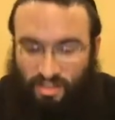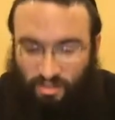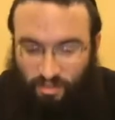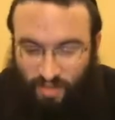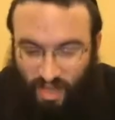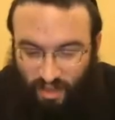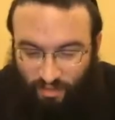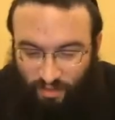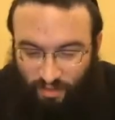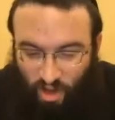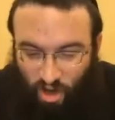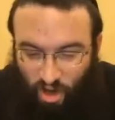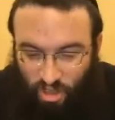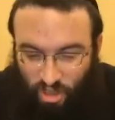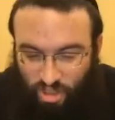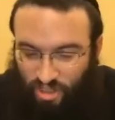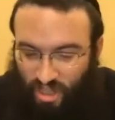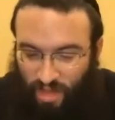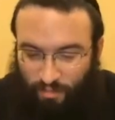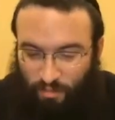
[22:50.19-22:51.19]
It
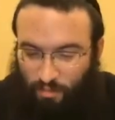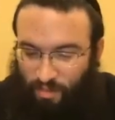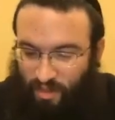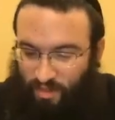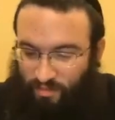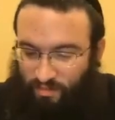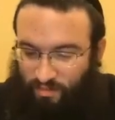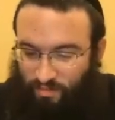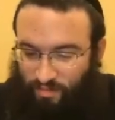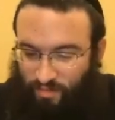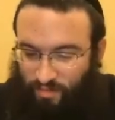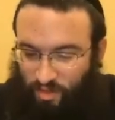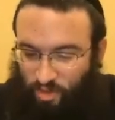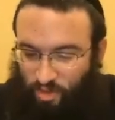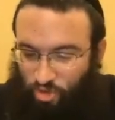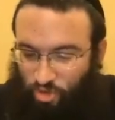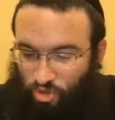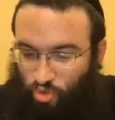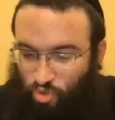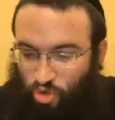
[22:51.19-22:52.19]
says,
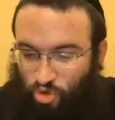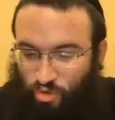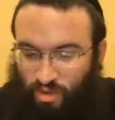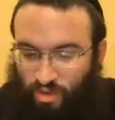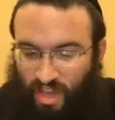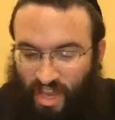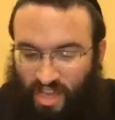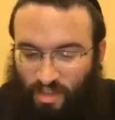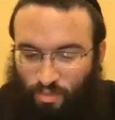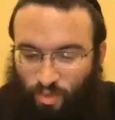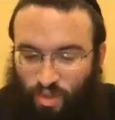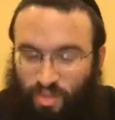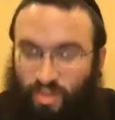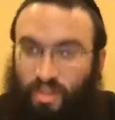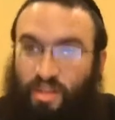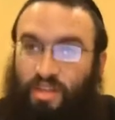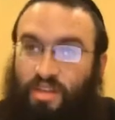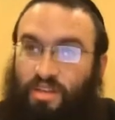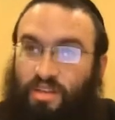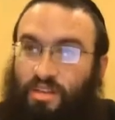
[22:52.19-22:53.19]
You create
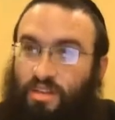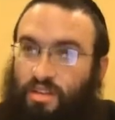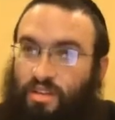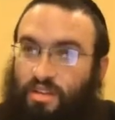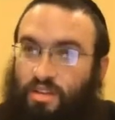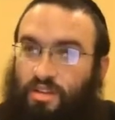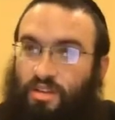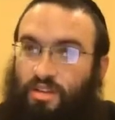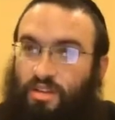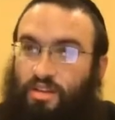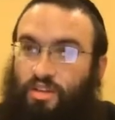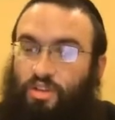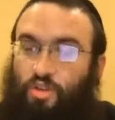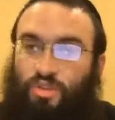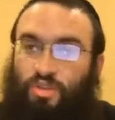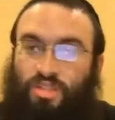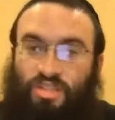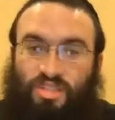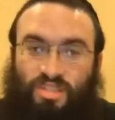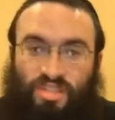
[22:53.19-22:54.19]
within
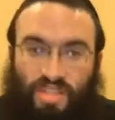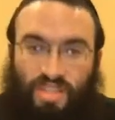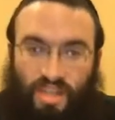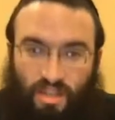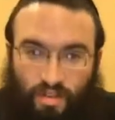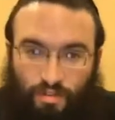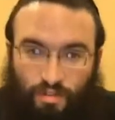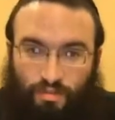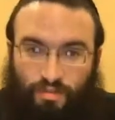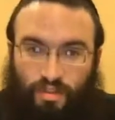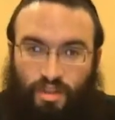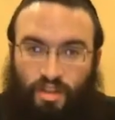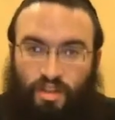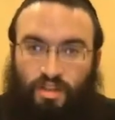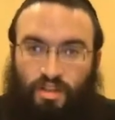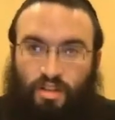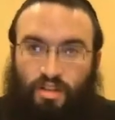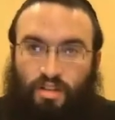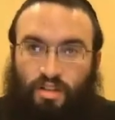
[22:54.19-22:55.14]
yourself